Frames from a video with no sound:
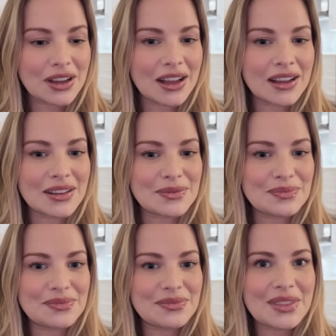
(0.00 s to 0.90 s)

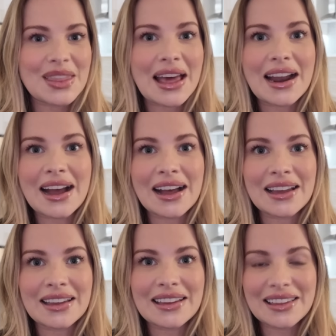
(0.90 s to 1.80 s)
that
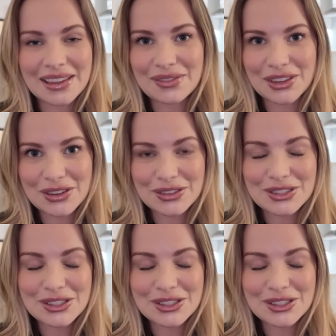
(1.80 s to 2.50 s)
I give you.